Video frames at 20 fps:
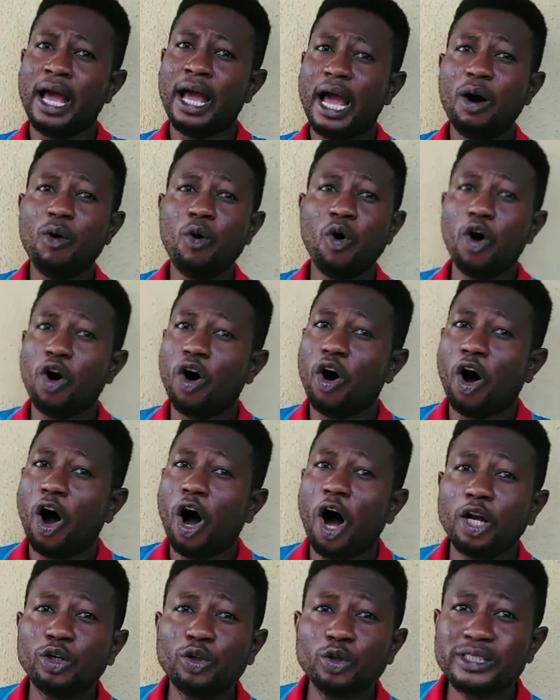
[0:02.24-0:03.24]
All
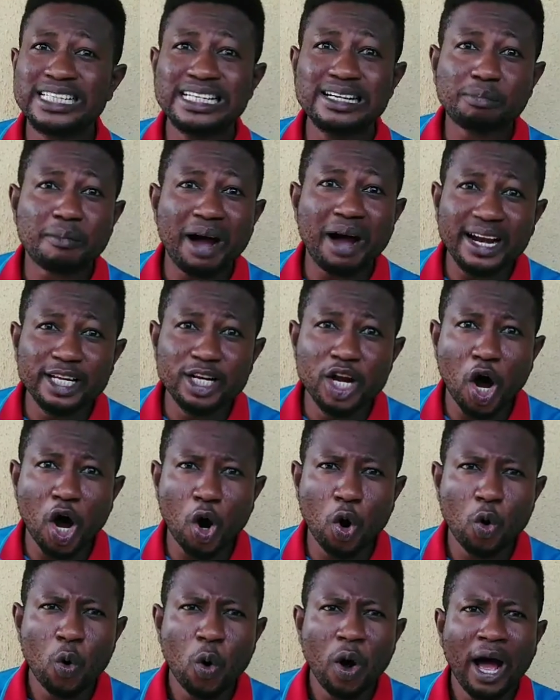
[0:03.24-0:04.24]
things party
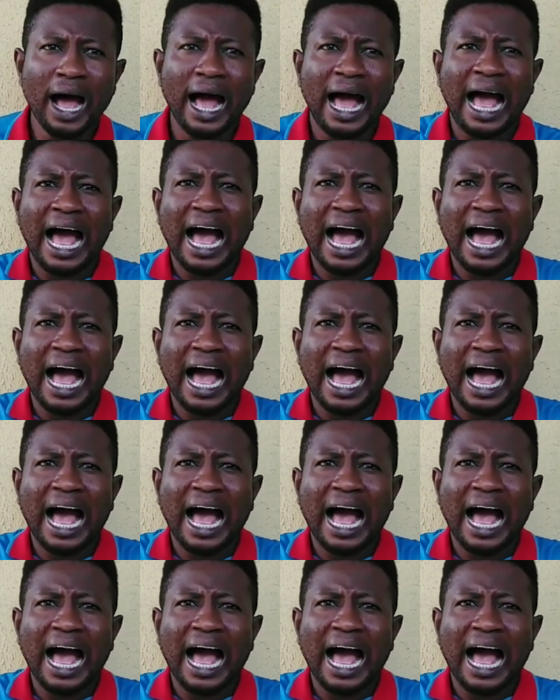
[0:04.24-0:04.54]
though.